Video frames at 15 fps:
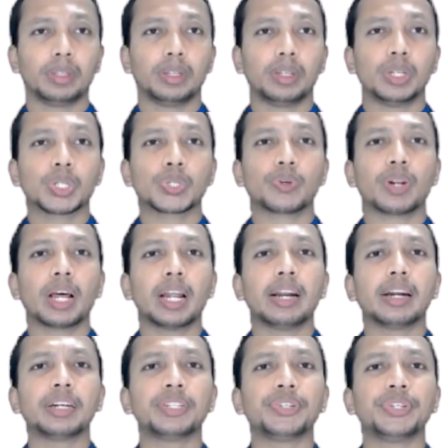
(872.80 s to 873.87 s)
Solar
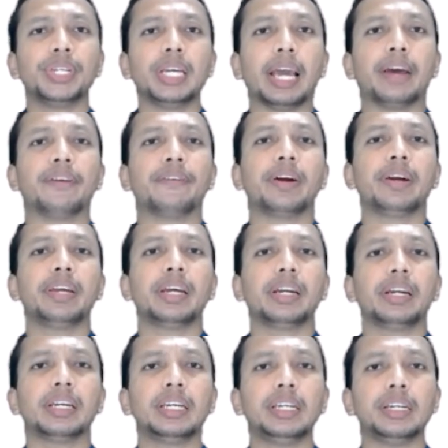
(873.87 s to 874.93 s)
energy and
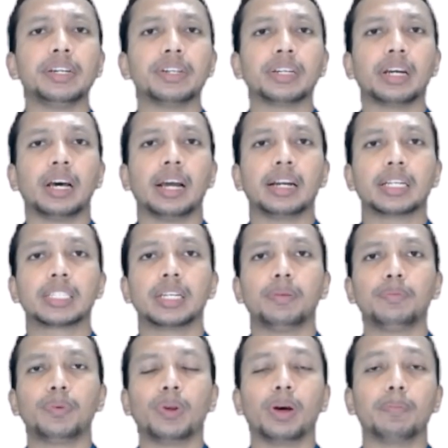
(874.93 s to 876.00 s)
radiant heat are
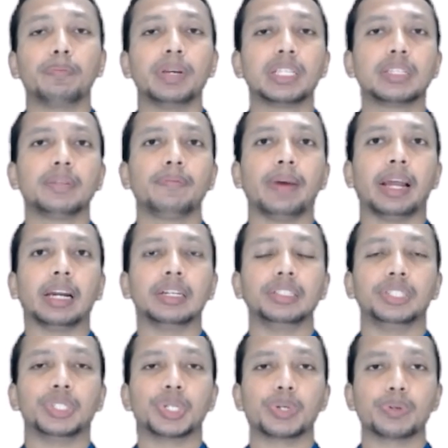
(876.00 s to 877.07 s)
examples of passive
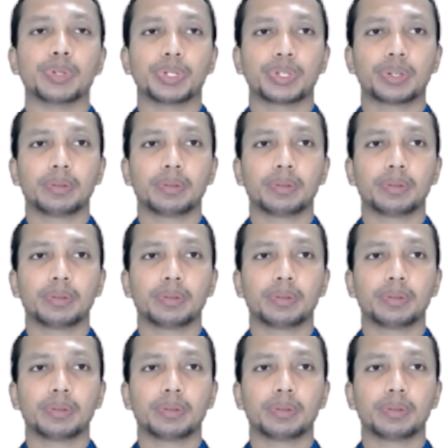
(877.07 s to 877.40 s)
energy source.